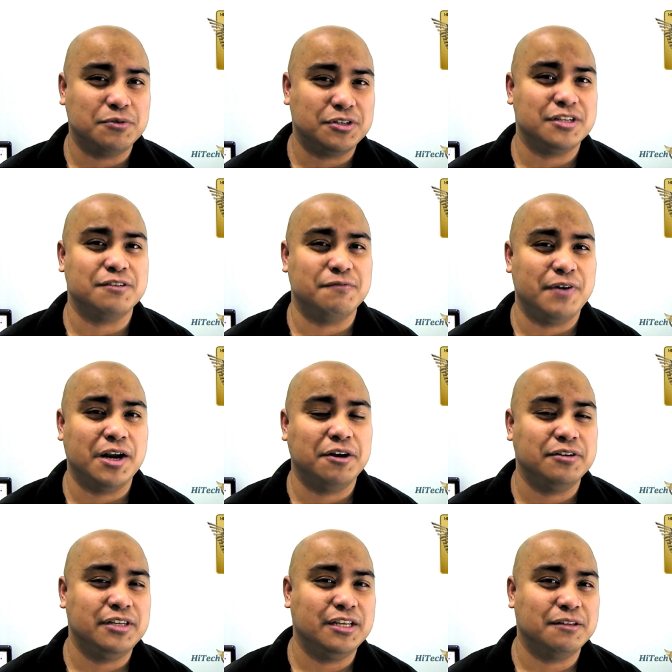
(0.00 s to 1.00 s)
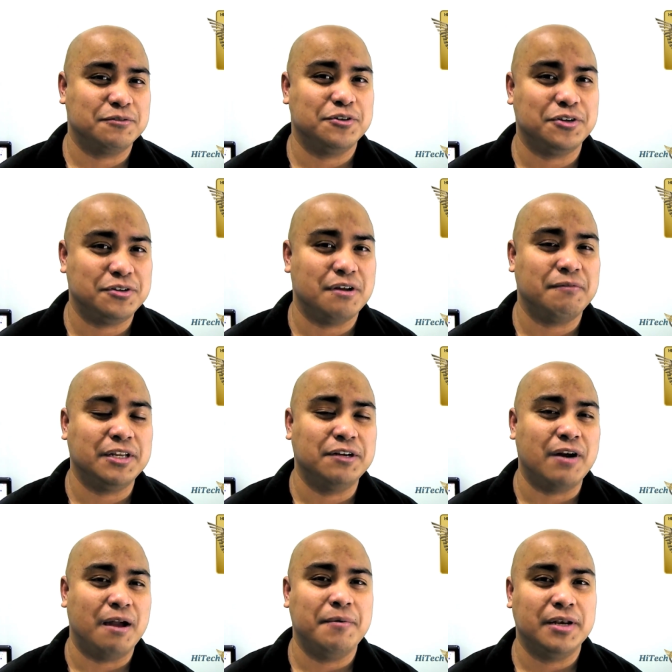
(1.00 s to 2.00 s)
which is a very good deal. So you definitely
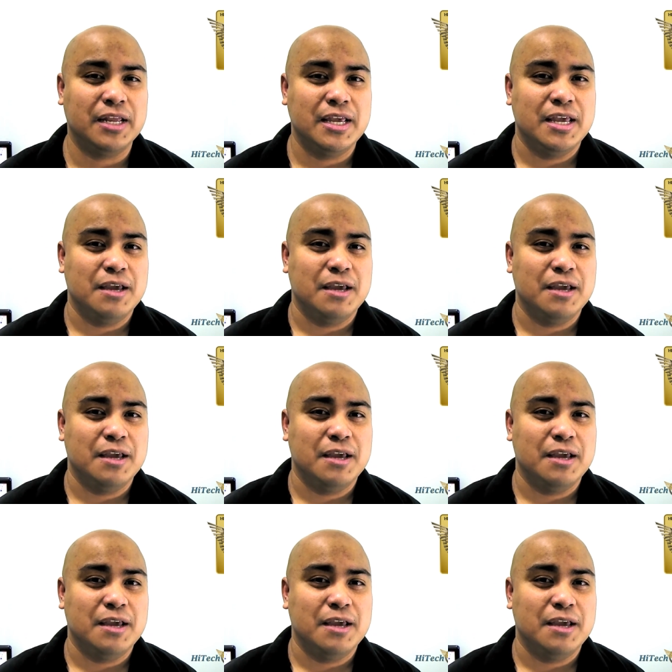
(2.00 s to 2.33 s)
grab it